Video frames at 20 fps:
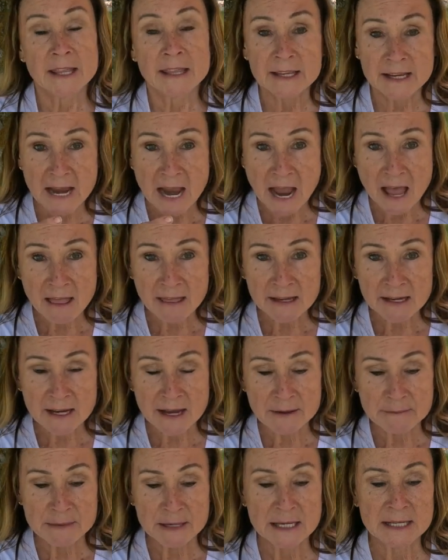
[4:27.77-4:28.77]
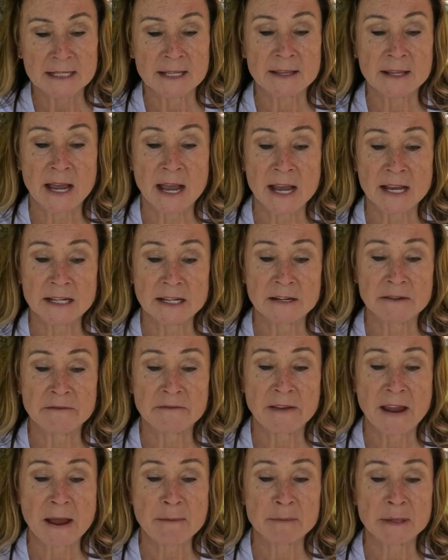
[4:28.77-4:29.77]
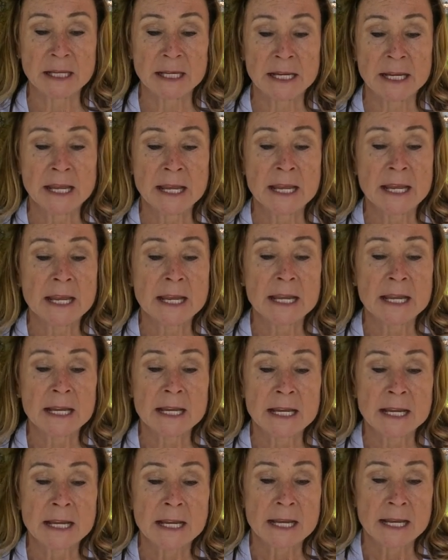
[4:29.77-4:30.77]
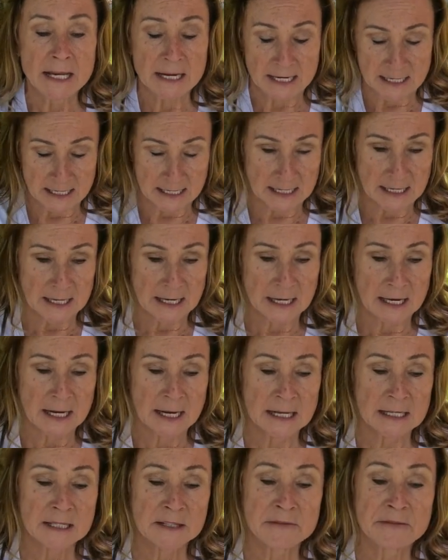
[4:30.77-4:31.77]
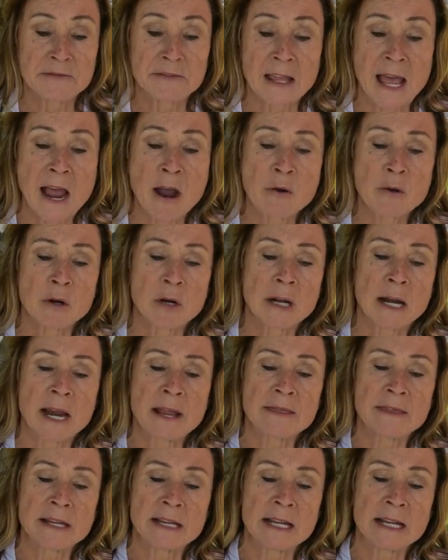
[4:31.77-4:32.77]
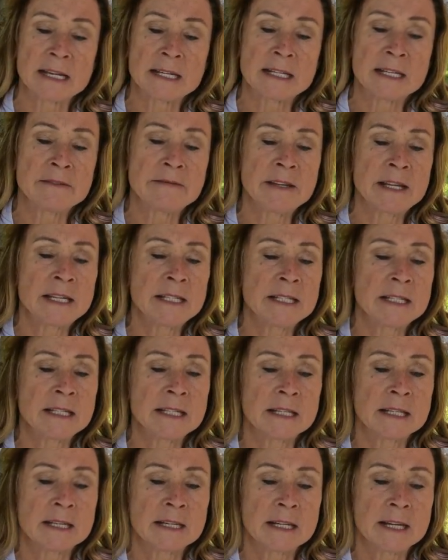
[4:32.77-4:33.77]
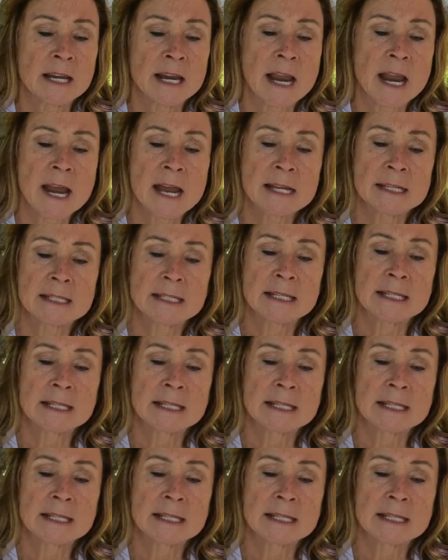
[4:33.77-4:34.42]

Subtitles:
The allium is in the onion family. Its flower at the end of it has